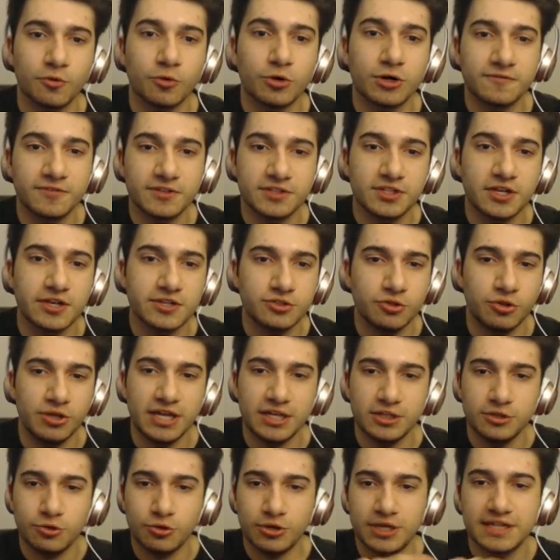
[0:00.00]
Or if it does,
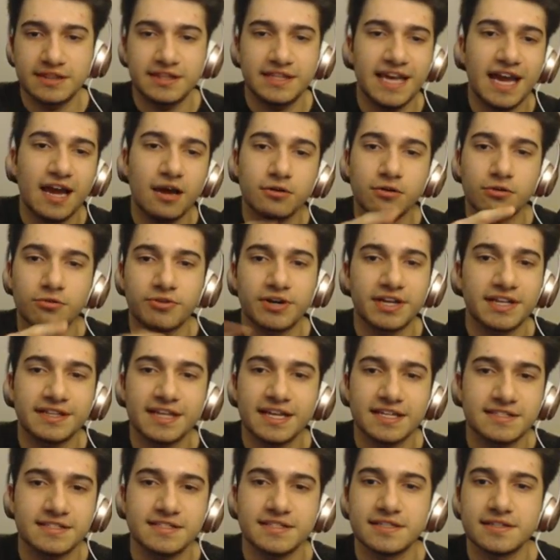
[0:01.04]
you'll hit the outer ring.
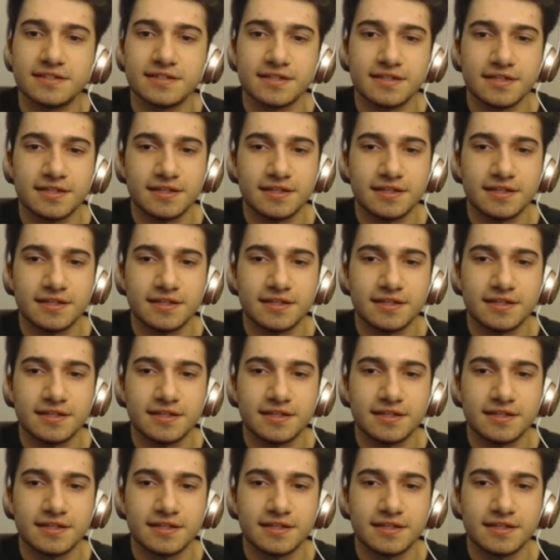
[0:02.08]
That's it.